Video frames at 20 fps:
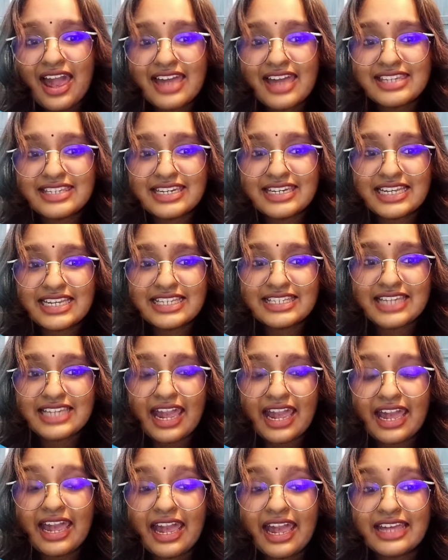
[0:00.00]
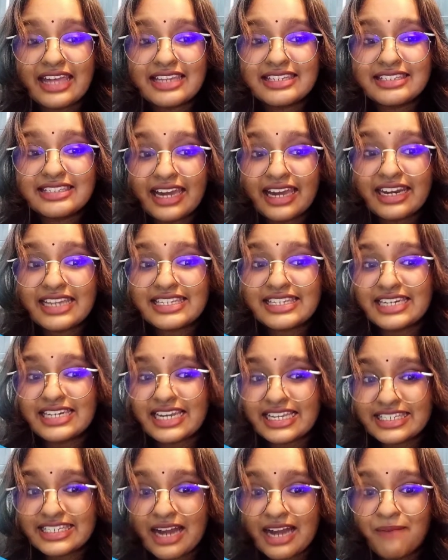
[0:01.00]
as set as
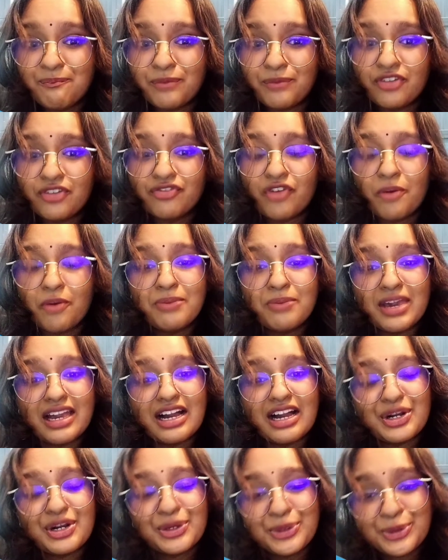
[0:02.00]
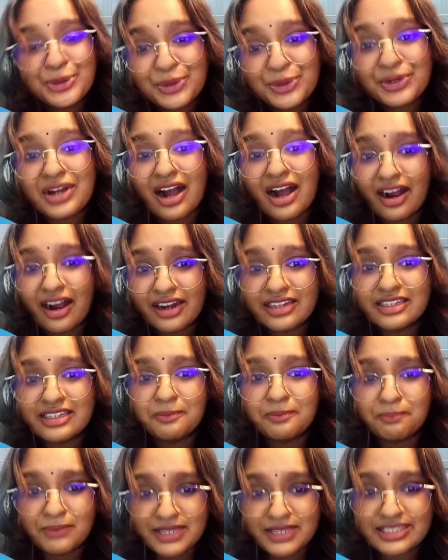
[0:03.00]
an example for being a
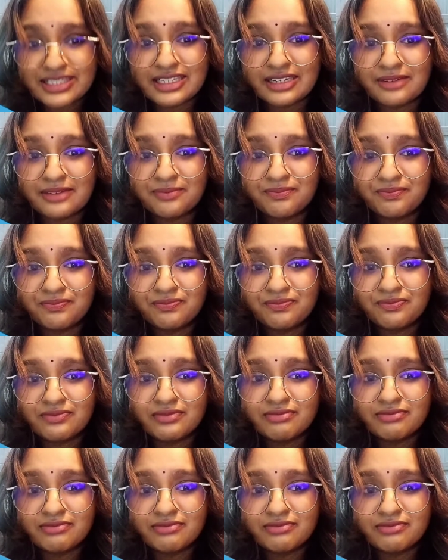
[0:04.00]
good-hearted person.